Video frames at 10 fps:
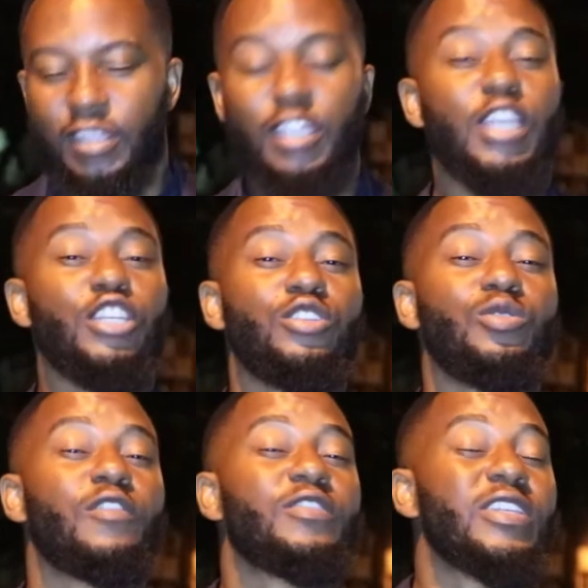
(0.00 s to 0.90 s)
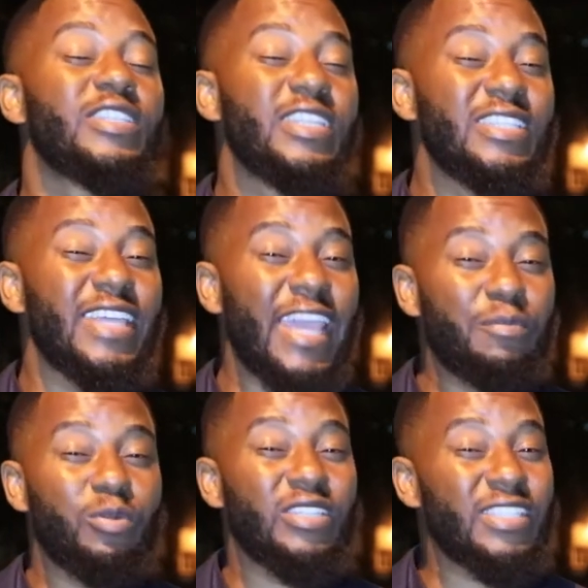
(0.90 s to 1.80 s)
the issue of the
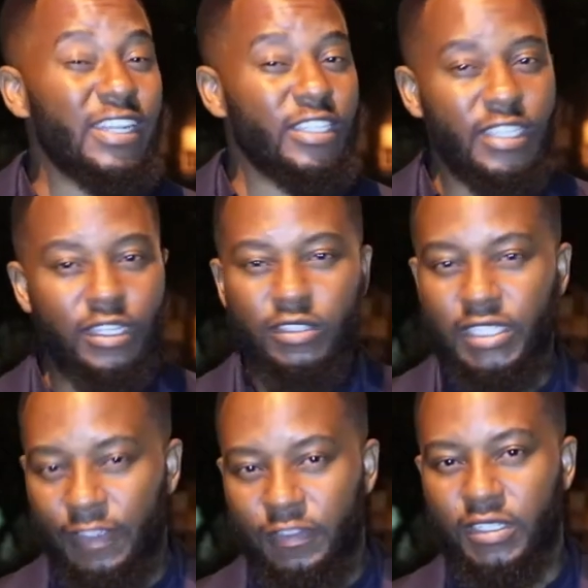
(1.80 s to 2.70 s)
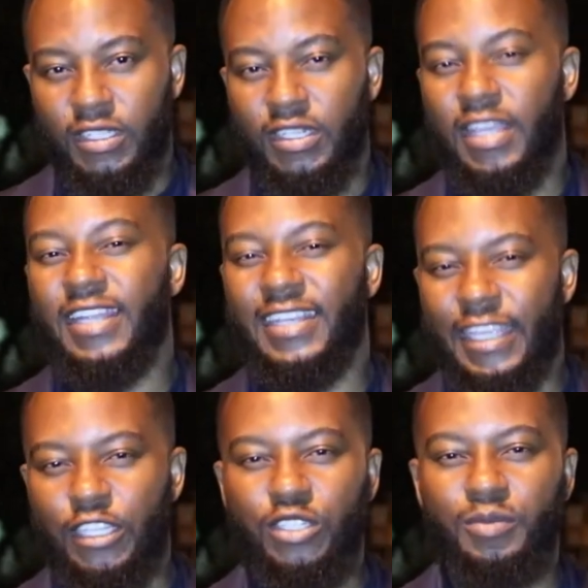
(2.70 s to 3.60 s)
68% skills deficit
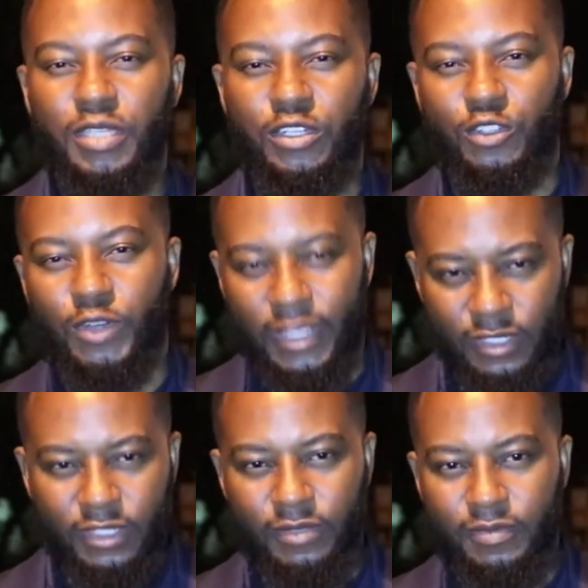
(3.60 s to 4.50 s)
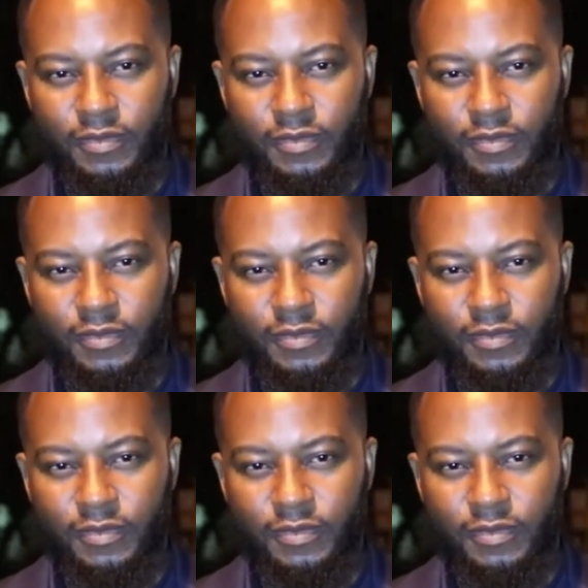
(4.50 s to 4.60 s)
needs to be addressed.